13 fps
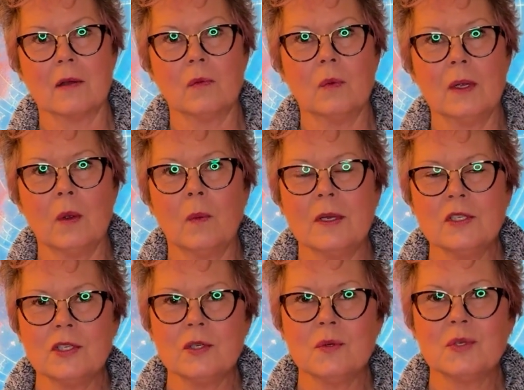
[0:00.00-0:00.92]

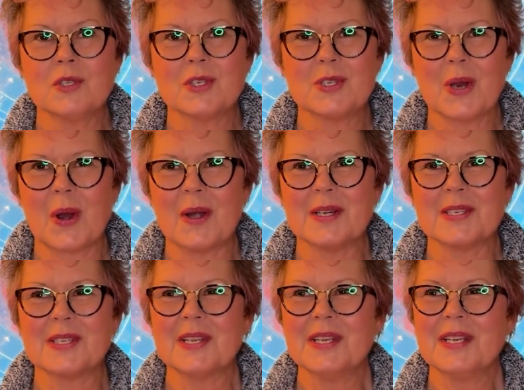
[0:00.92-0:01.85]
Once you
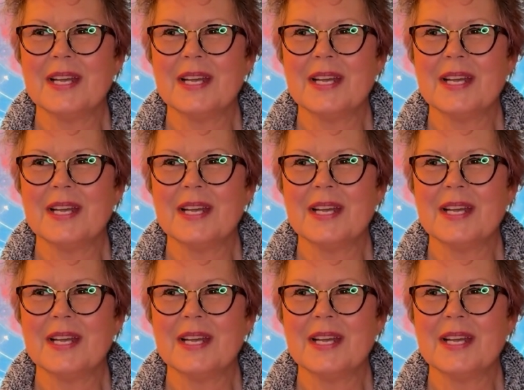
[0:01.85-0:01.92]
start